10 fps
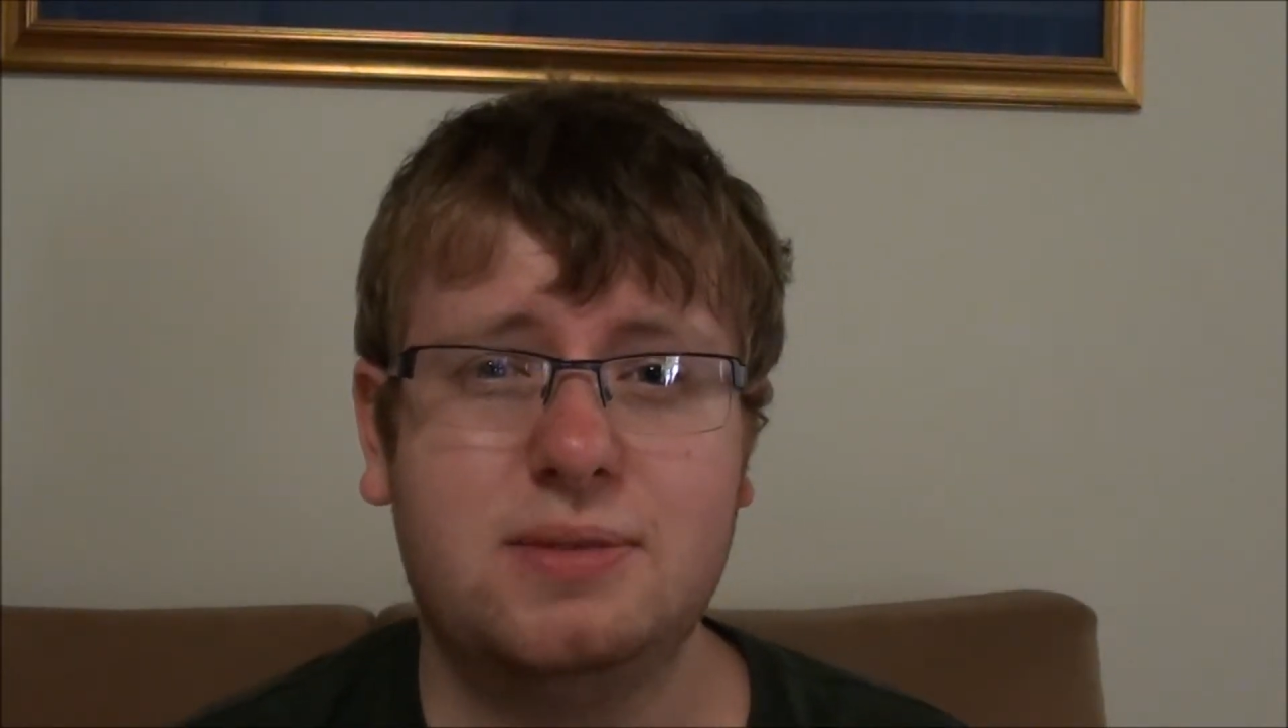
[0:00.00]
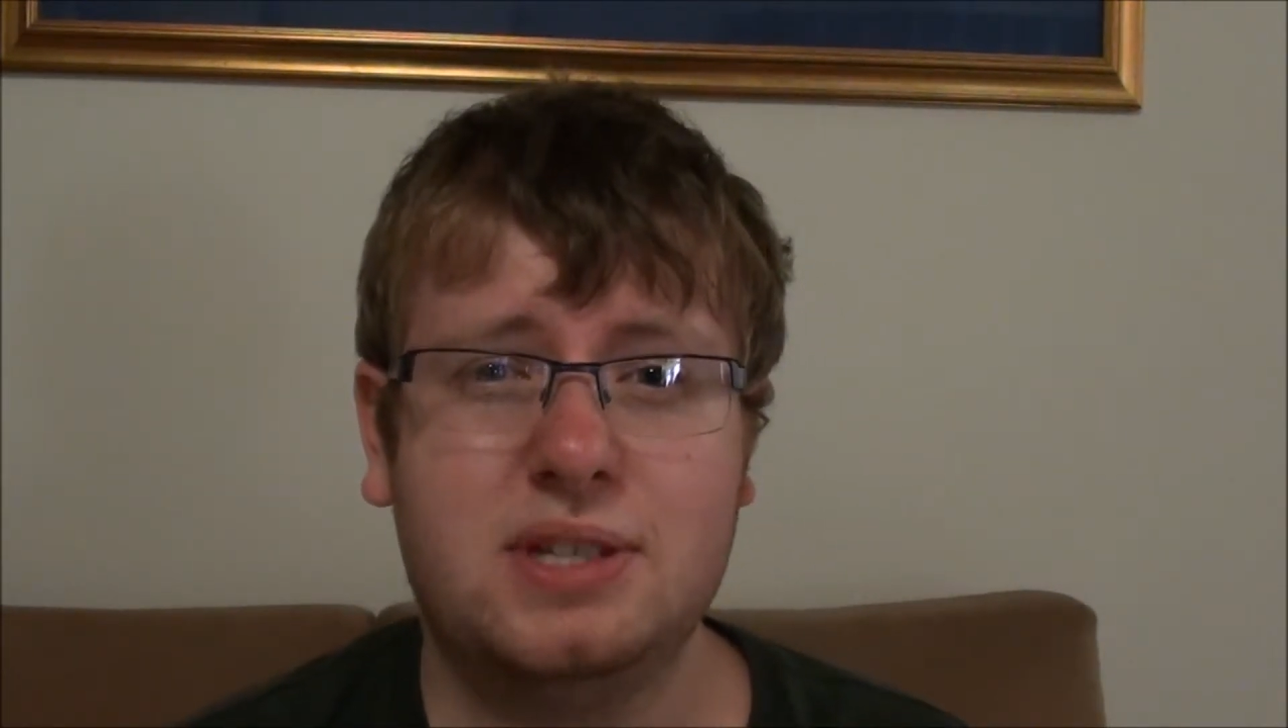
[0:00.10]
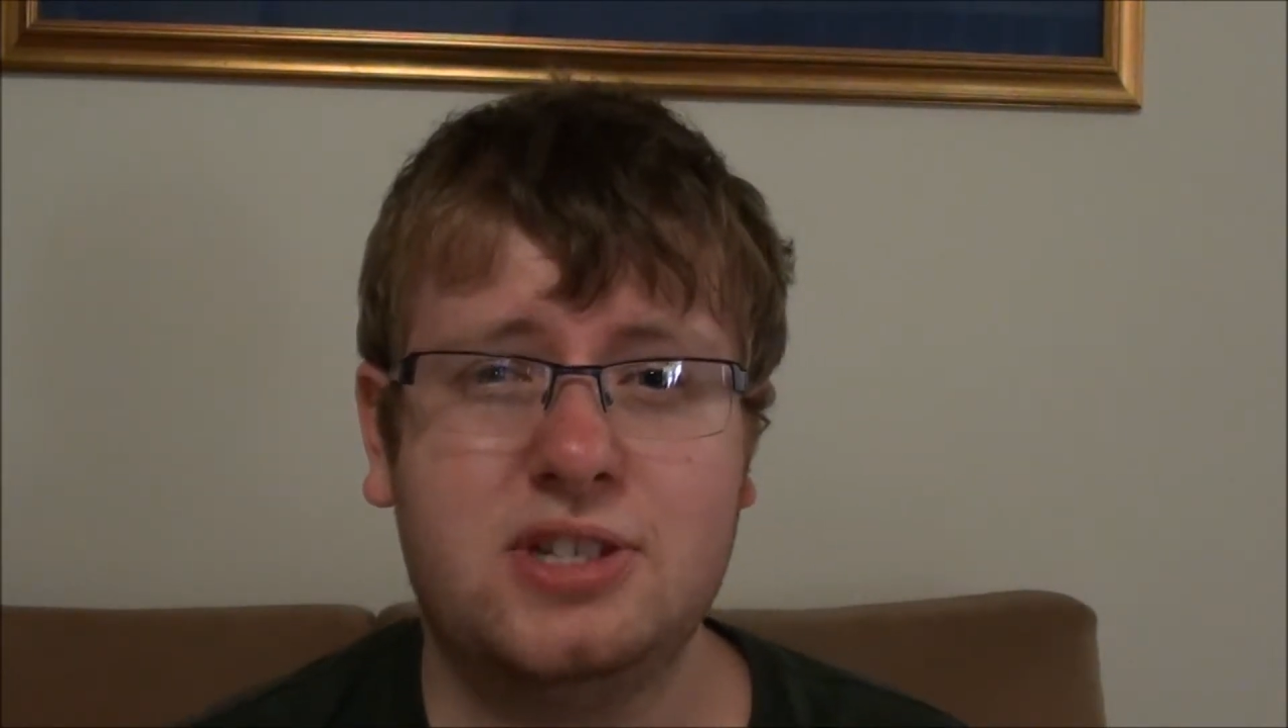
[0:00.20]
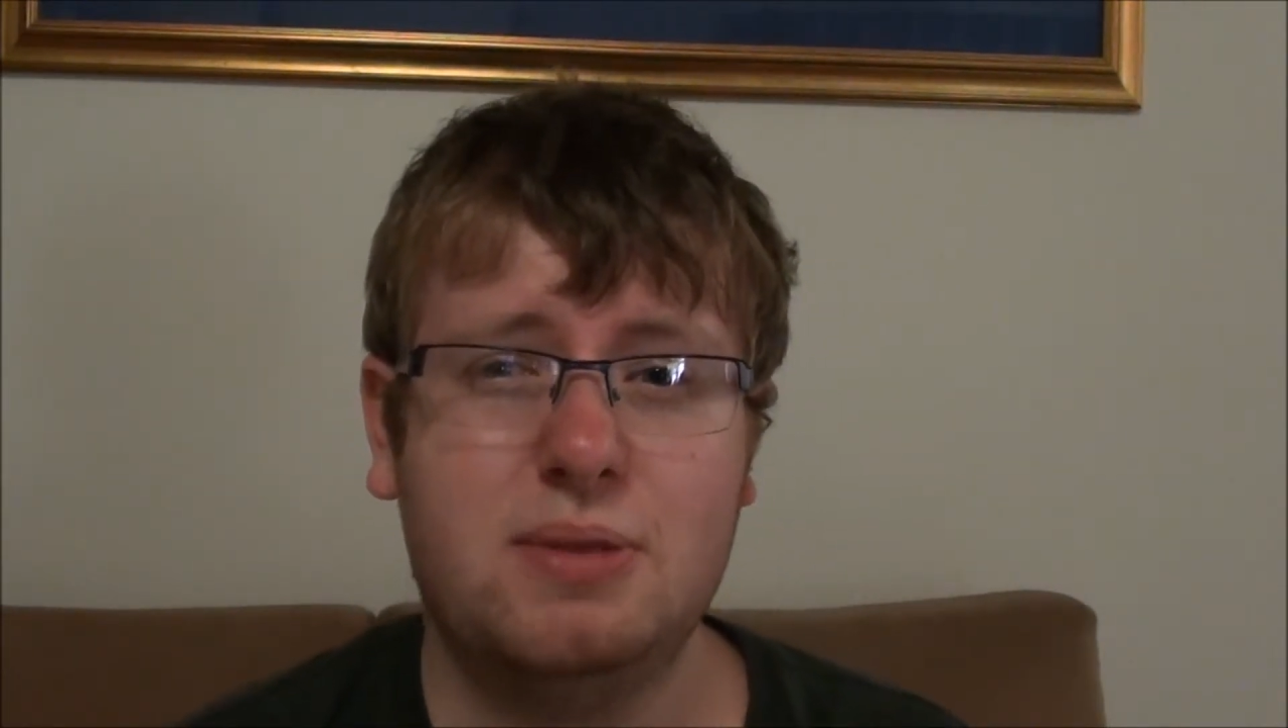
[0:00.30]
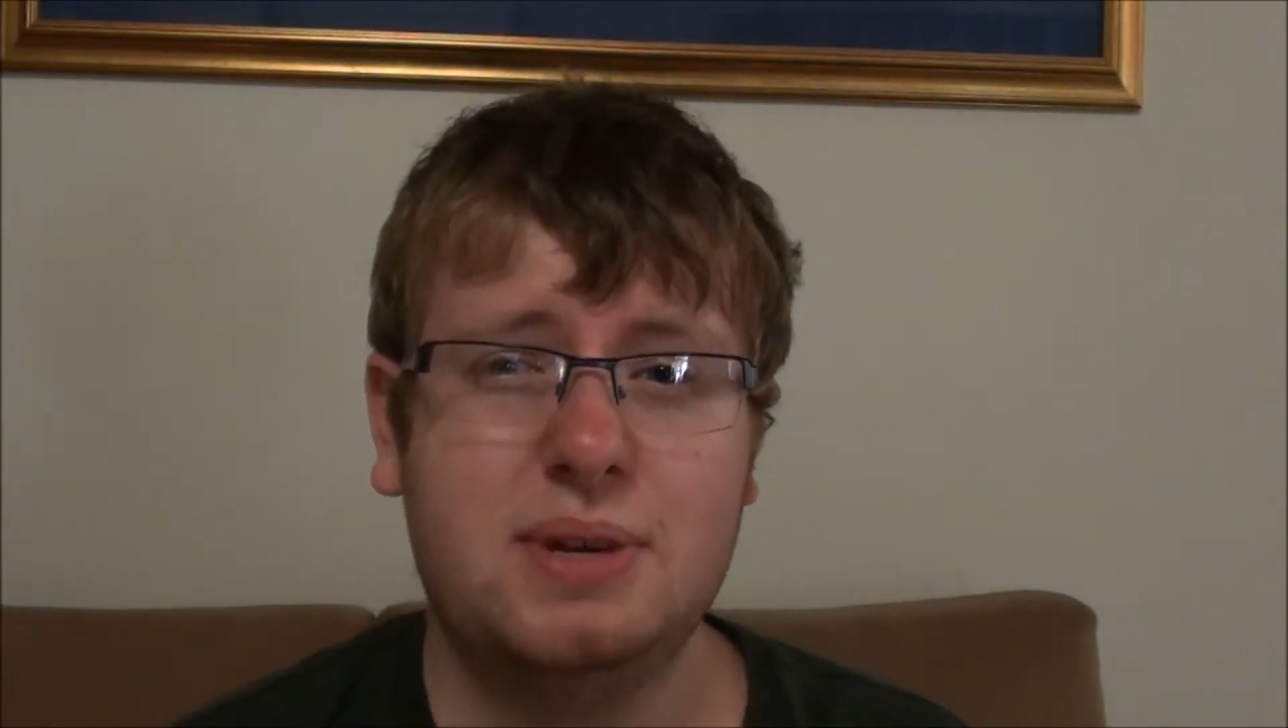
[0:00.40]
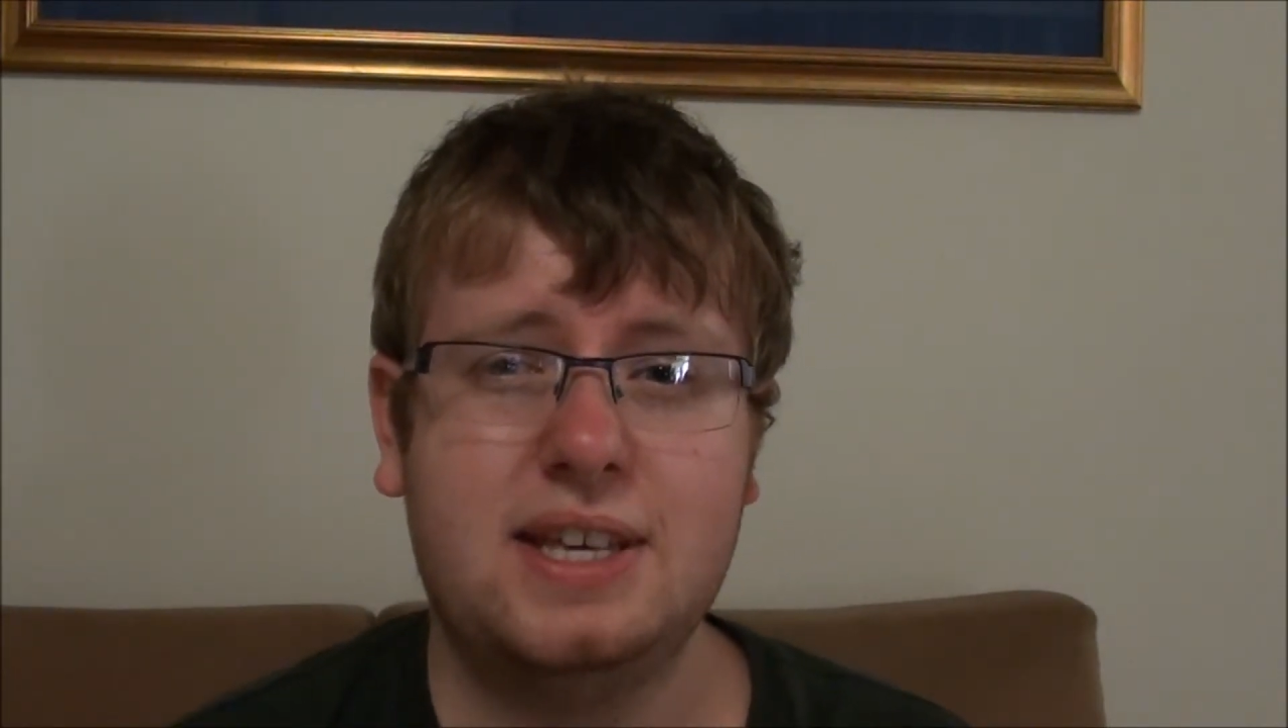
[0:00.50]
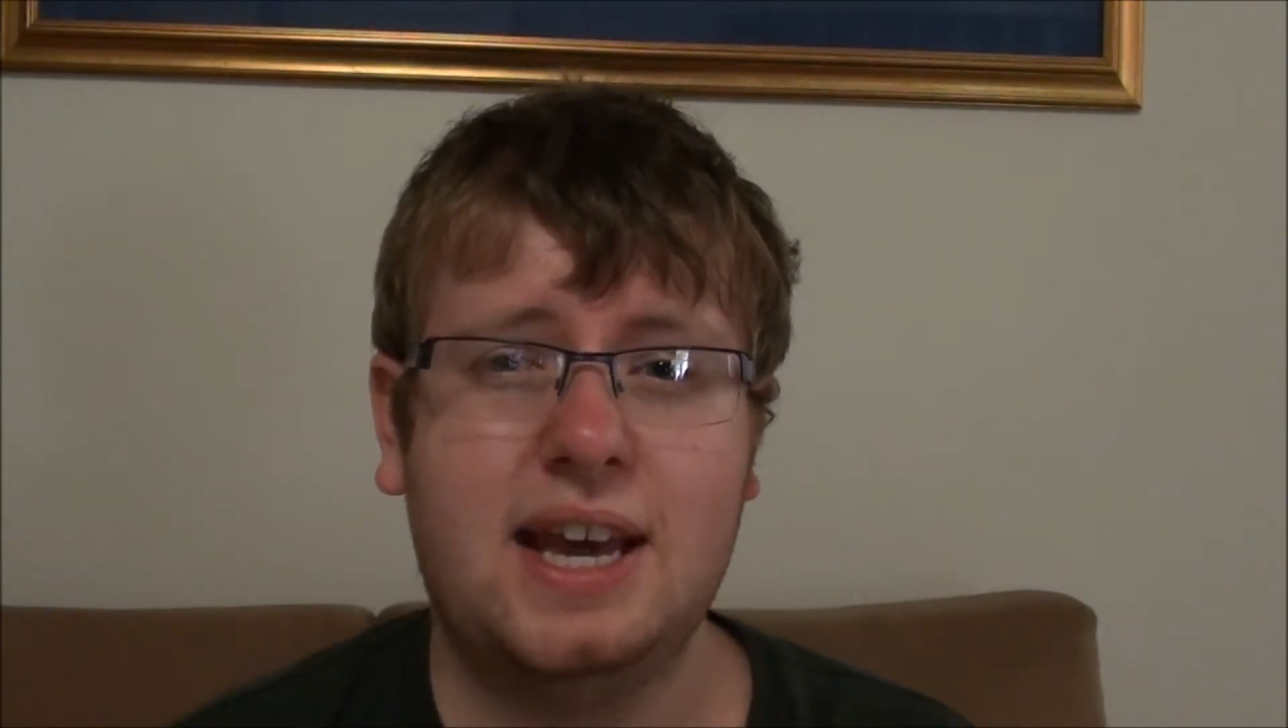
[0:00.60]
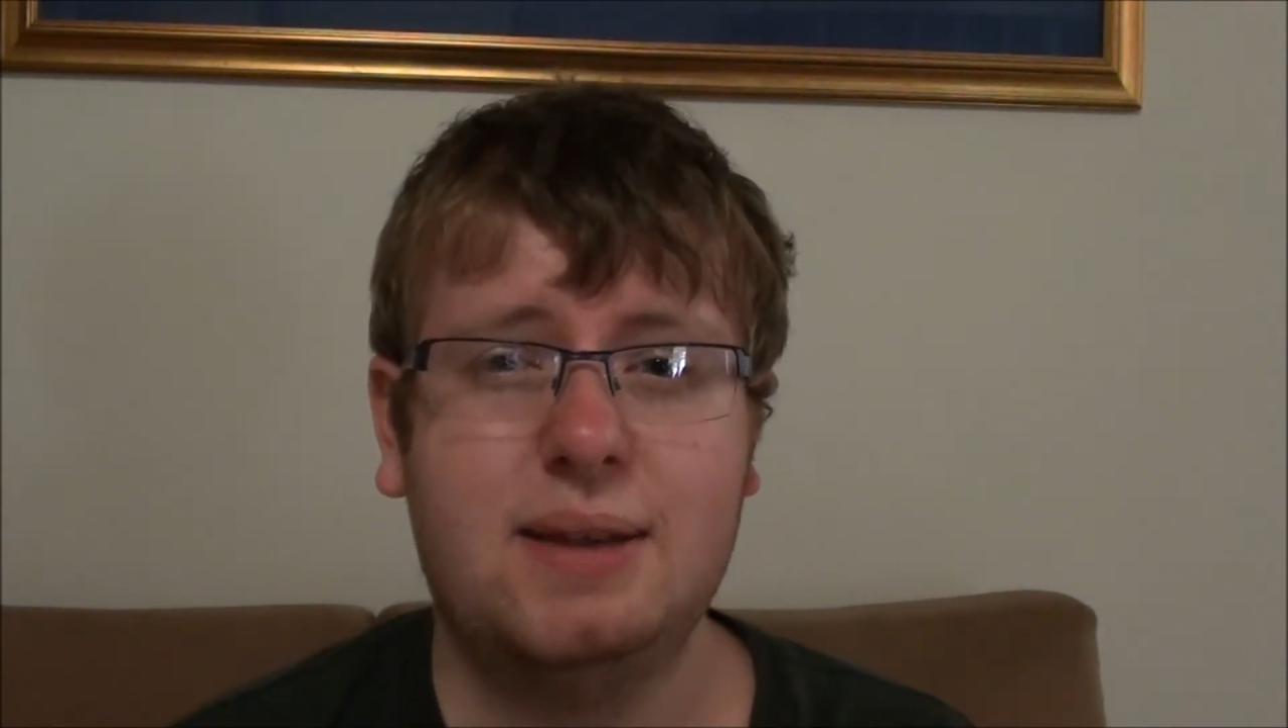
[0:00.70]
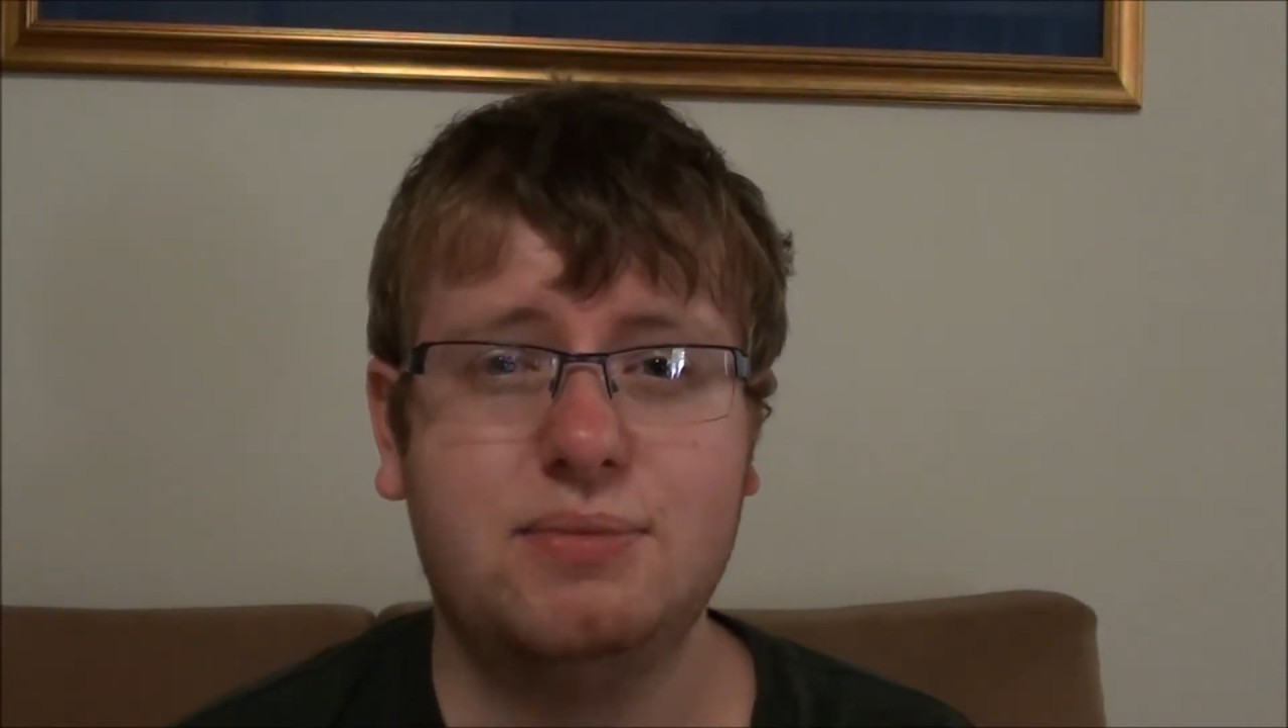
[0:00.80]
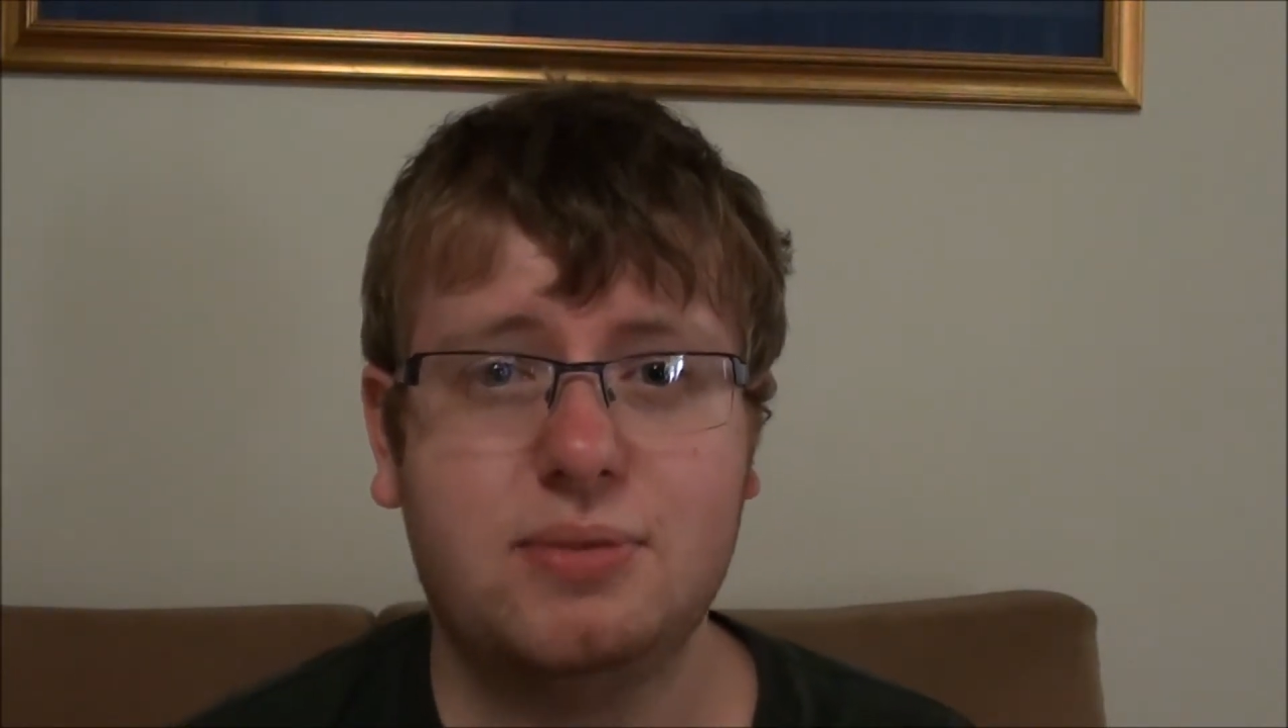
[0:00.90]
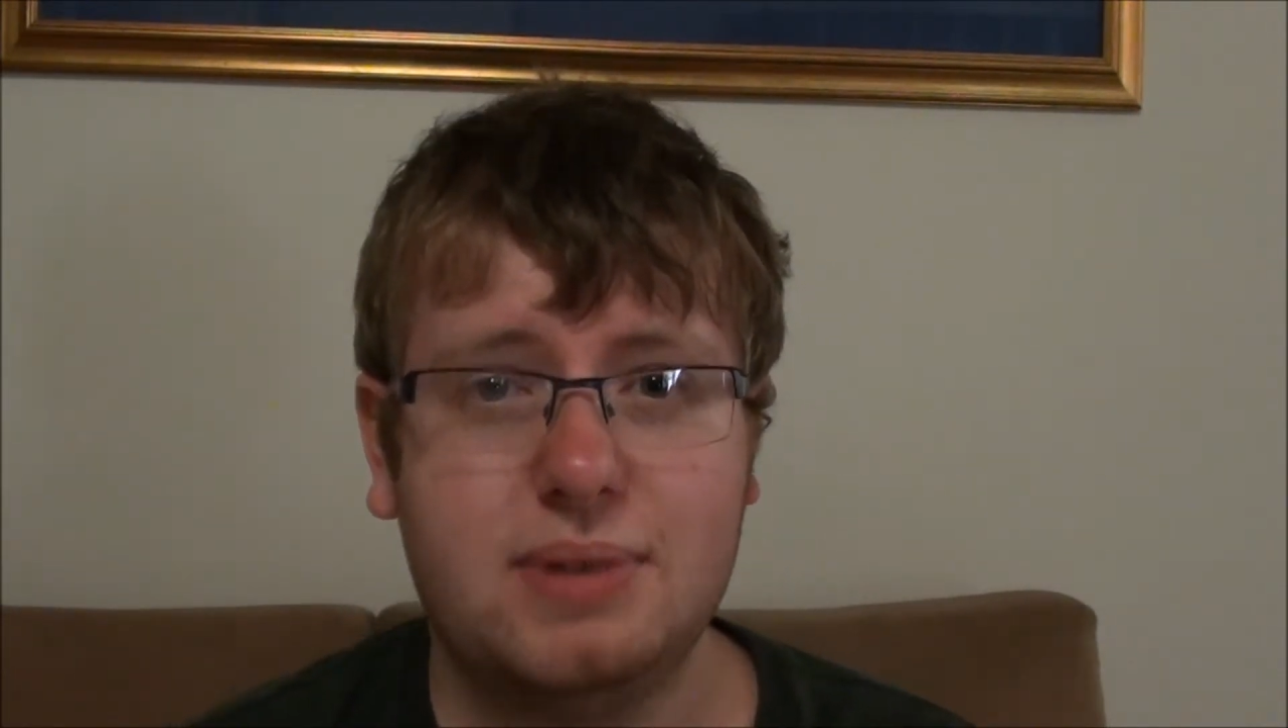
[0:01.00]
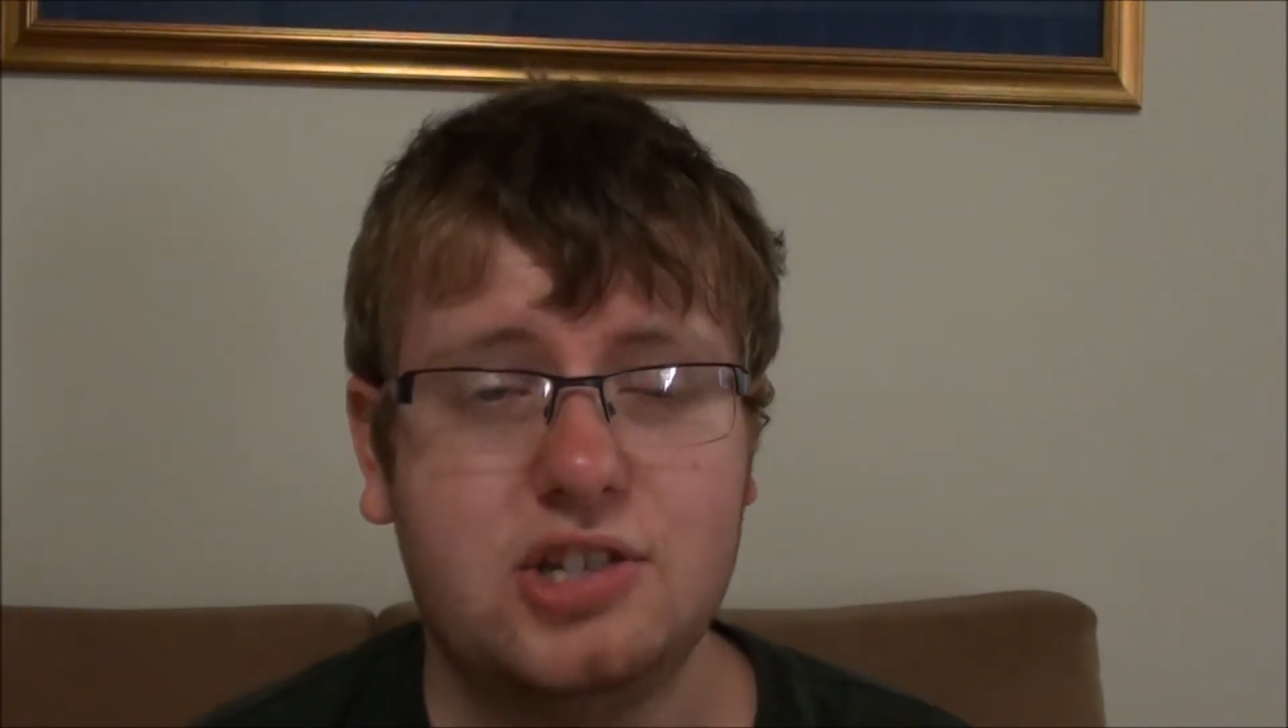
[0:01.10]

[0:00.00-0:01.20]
There have been so many games from